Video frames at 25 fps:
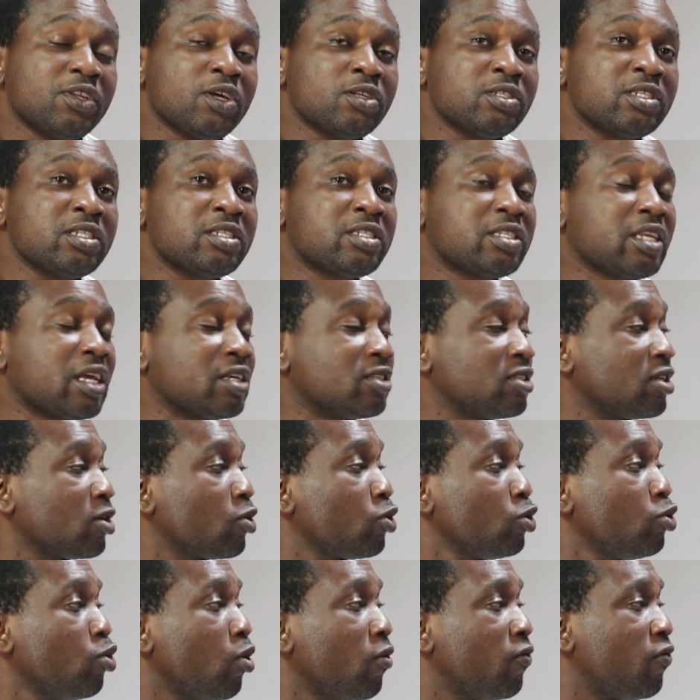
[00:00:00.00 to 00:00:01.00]
he doesn't stay, it's a
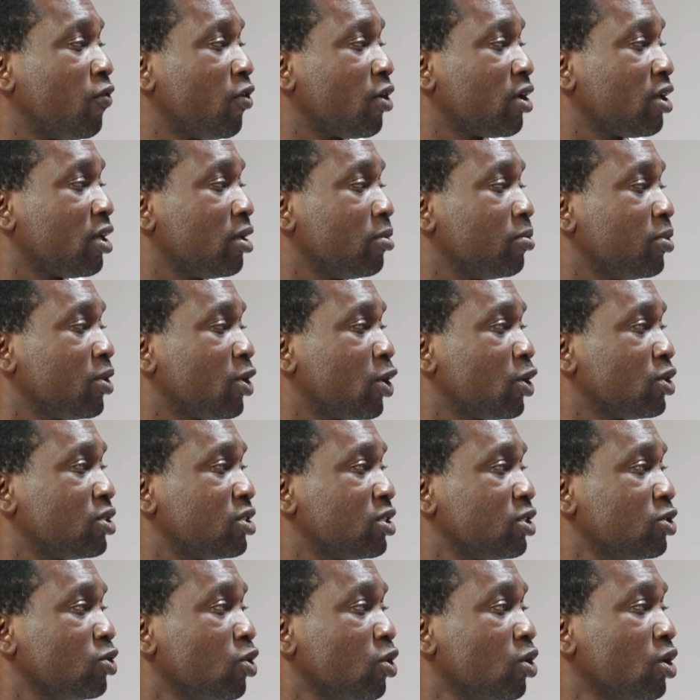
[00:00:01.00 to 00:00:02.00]
good one for him
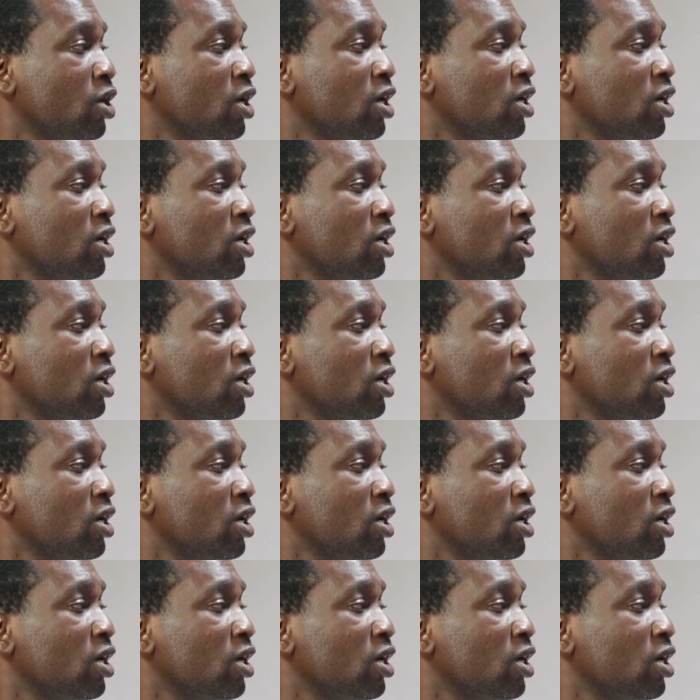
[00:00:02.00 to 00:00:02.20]
because, you know.